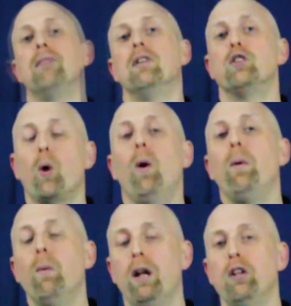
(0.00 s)
So what
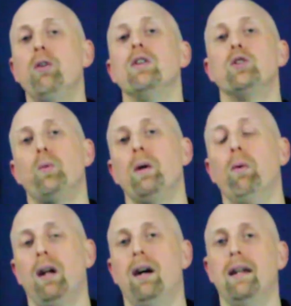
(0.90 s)
we want to do is we
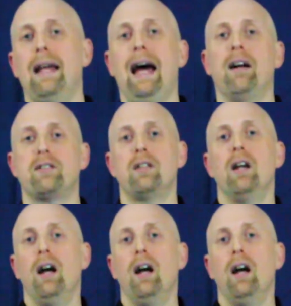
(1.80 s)
want to announce